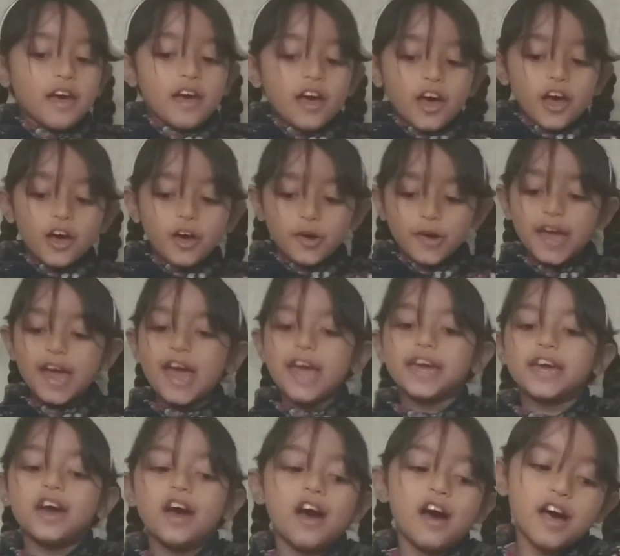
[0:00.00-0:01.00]
Okay
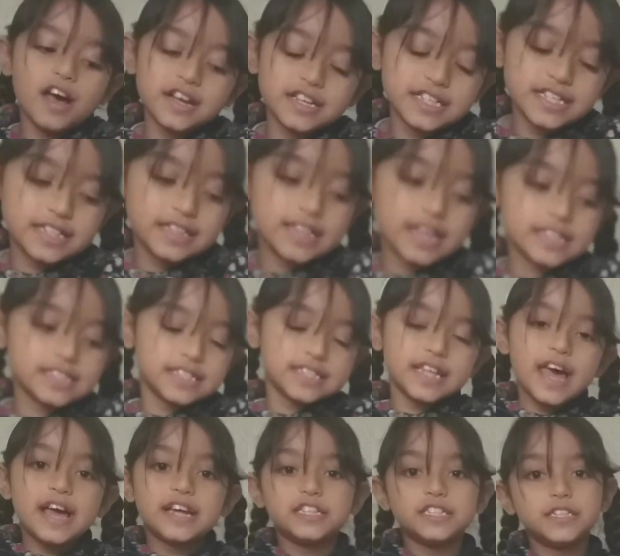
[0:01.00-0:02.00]
guys, and that's the
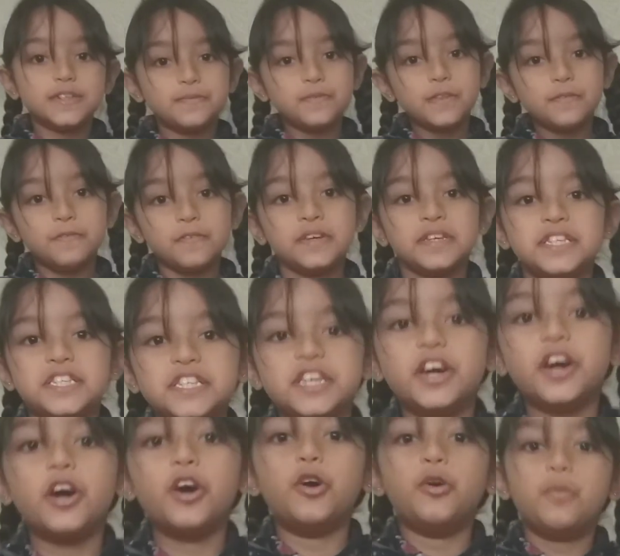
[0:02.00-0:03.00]
end of the
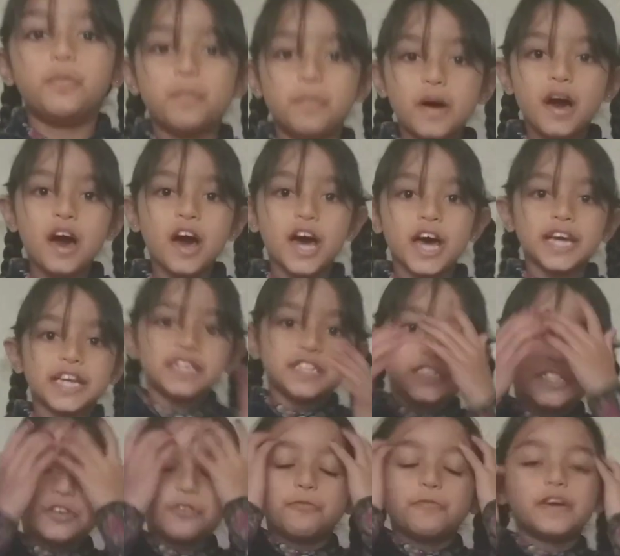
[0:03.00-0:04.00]
video. Bye, and
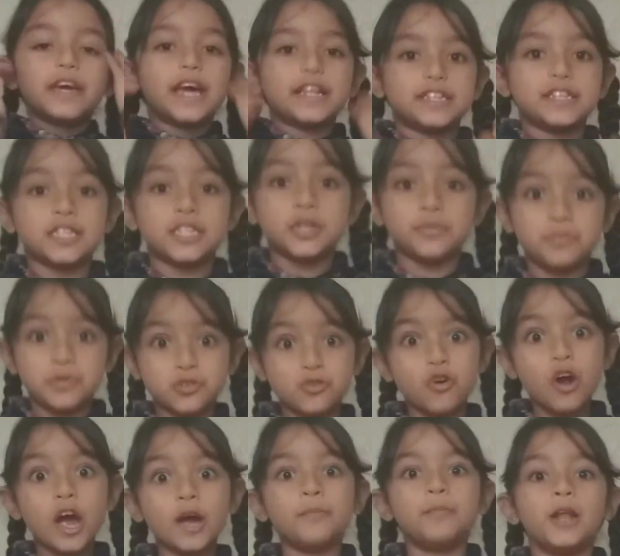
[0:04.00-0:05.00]
don't forget to
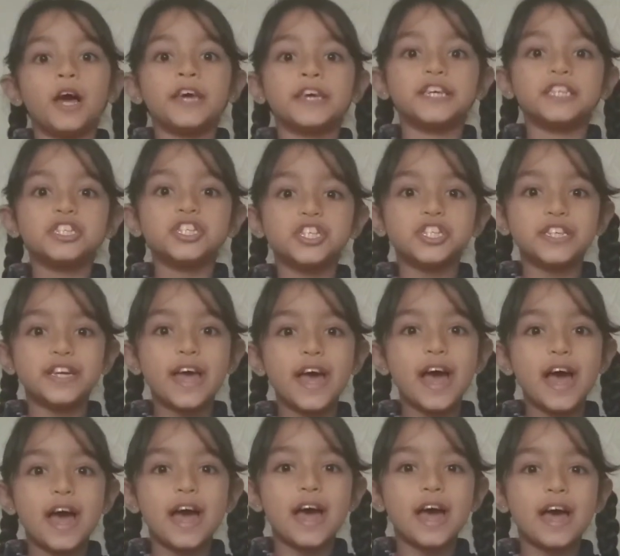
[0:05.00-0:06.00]
subscribe, like and
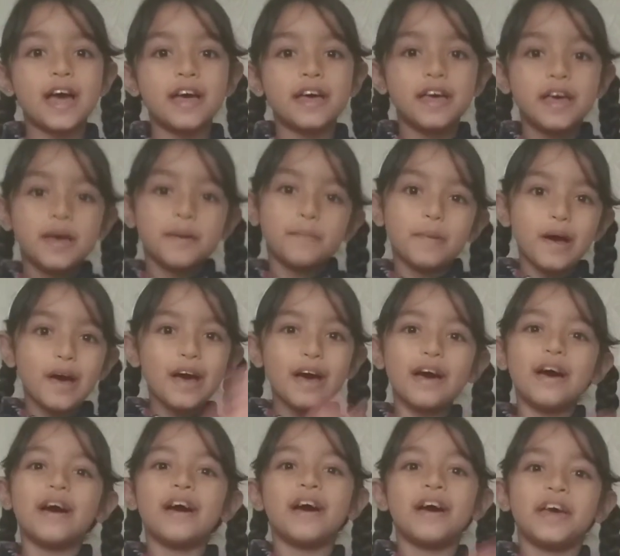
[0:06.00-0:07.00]
share.
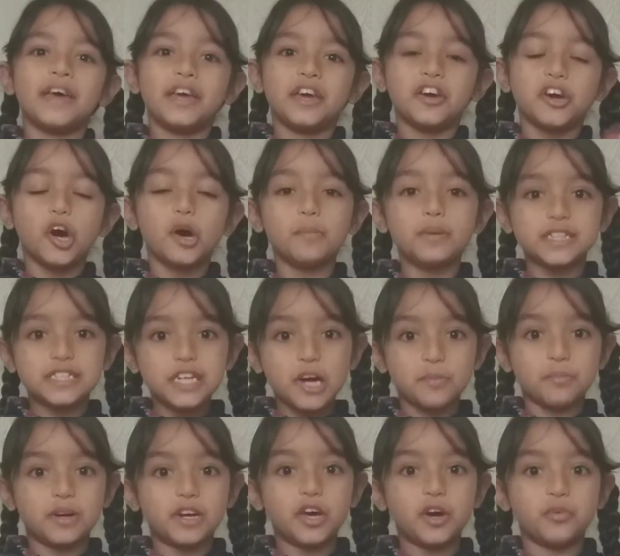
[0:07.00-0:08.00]
Bye, and comment down
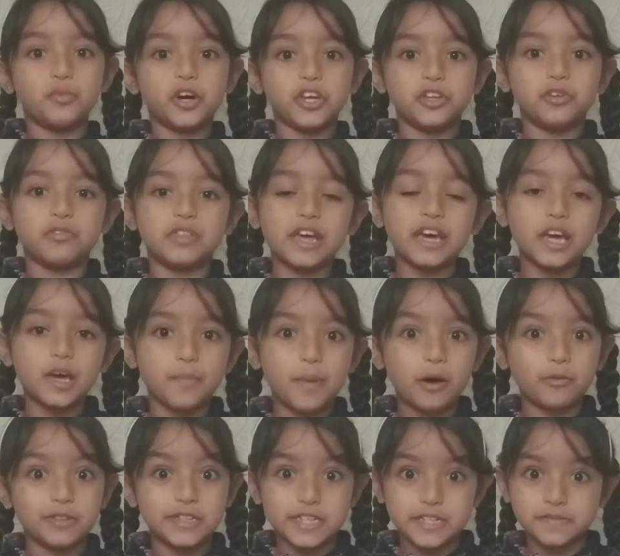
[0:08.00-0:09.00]
below what you think
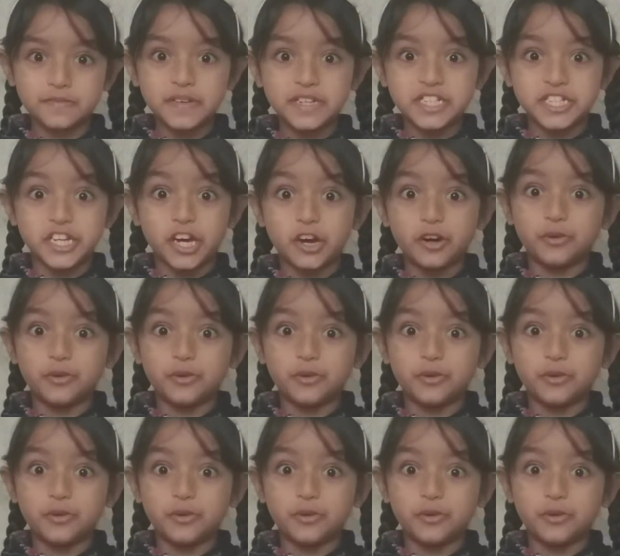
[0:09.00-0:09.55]
about this video.